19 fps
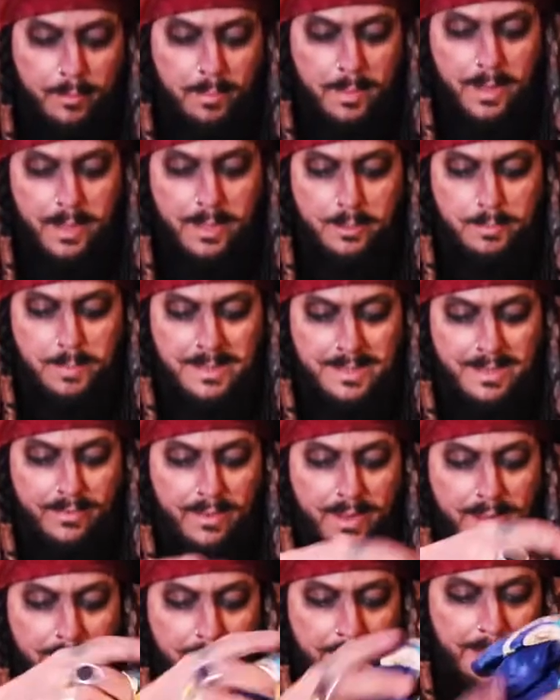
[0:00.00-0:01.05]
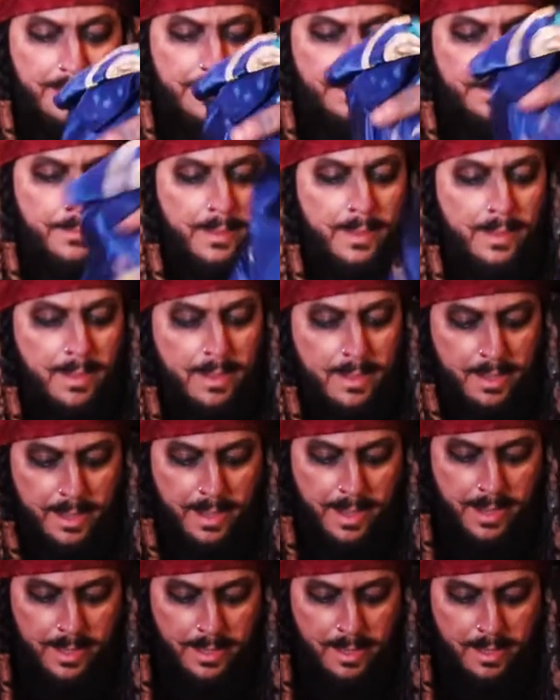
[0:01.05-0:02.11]
to be any specific colour.
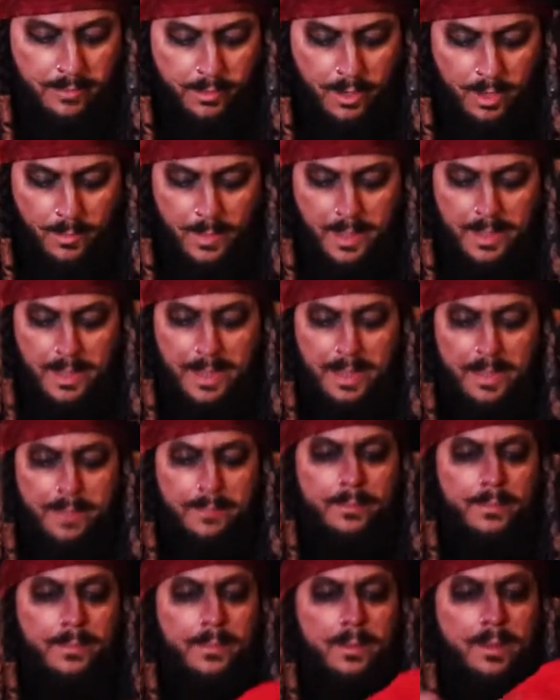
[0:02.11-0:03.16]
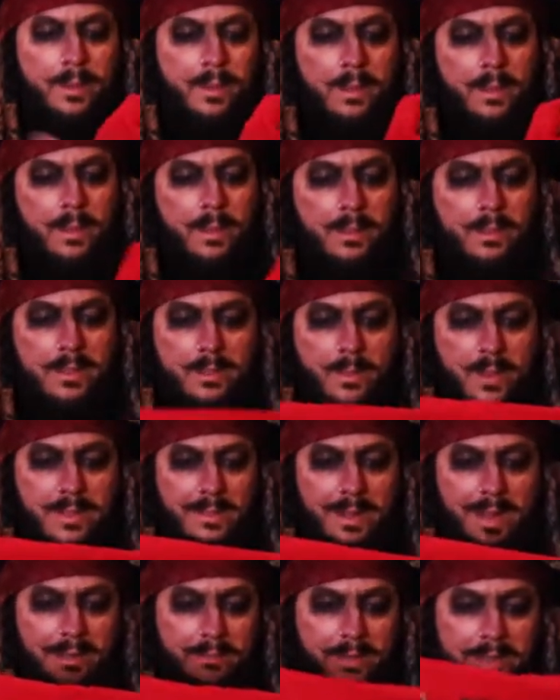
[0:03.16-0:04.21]
And I've got one here. This one's
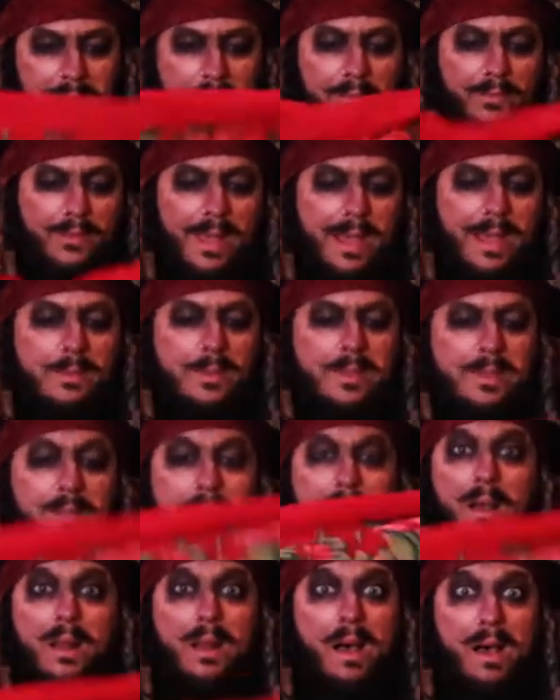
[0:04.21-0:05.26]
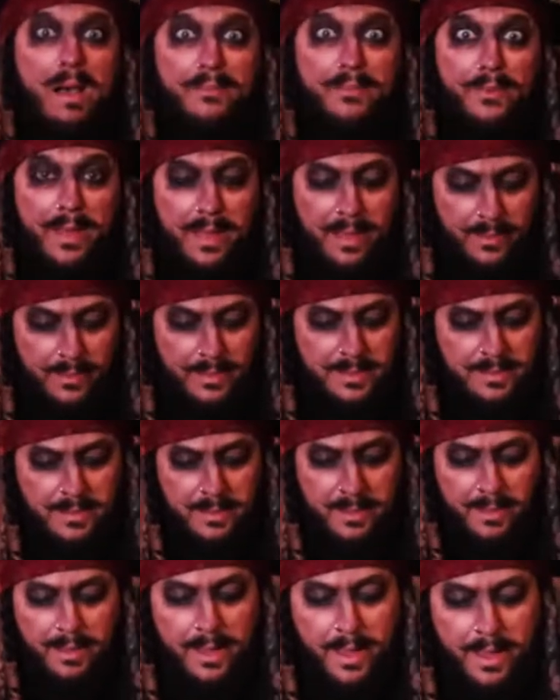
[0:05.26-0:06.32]
lovely, it's got flowers, and because I like flowers,
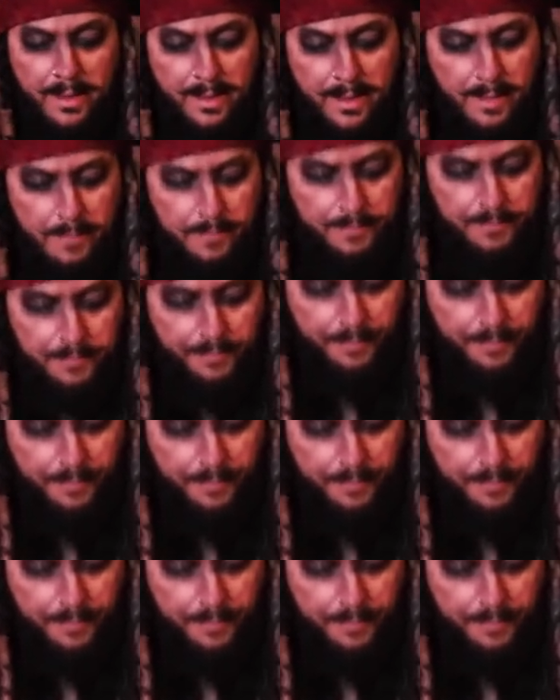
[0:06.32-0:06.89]
and um,